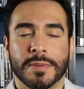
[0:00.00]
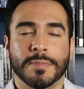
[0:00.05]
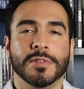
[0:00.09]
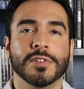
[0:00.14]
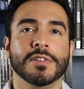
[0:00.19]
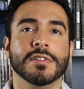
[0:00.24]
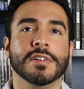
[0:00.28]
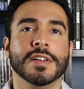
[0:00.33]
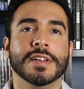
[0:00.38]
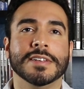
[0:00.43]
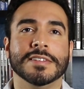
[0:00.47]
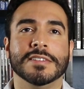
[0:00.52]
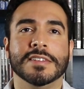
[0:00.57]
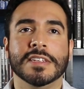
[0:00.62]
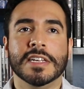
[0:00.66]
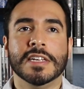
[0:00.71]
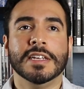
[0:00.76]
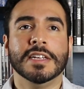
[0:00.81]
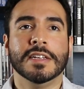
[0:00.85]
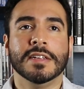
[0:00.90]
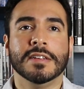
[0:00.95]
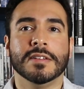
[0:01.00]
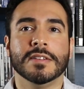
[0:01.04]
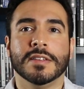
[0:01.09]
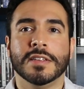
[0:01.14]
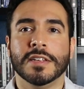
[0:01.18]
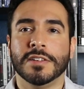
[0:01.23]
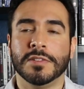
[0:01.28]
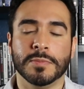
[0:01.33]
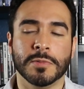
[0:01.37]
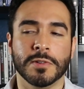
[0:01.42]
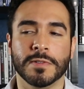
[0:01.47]
I'm still going to see
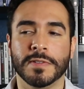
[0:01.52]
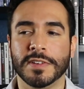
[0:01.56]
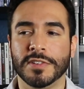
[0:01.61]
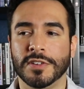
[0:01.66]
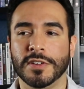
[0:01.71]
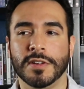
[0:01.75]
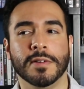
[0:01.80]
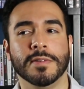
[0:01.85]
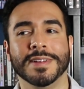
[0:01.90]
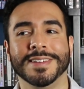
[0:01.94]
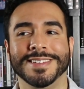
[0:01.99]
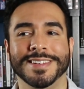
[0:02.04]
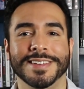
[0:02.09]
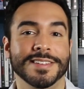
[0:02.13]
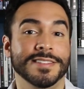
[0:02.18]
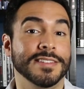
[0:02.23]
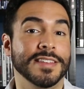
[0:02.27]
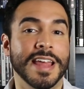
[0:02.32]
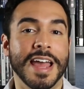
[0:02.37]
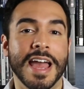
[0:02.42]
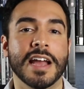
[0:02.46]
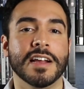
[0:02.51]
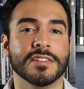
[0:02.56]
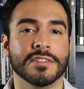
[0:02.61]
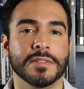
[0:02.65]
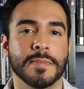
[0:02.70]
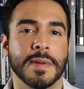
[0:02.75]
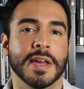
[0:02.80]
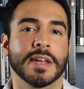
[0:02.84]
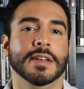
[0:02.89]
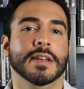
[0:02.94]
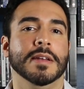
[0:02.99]
these movies. You know, it's the
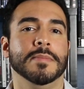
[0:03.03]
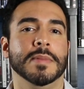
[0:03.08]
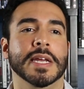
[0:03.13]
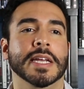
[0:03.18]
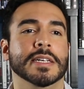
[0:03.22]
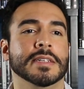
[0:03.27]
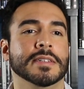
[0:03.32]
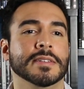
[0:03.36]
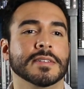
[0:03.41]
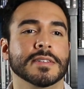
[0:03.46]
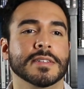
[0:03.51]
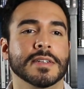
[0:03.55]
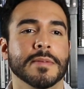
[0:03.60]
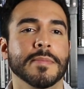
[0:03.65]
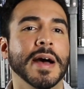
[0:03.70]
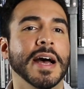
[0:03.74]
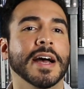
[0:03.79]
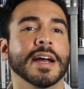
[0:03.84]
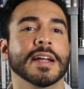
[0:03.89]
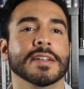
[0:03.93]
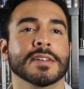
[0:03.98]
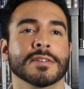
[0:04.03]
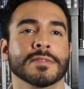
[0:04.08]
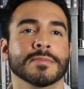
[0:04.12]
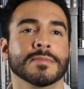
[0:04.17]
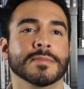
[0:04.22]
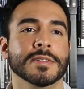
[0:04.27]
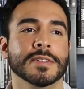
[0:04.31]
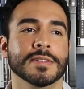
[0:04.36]
Xmen. I mean, come on.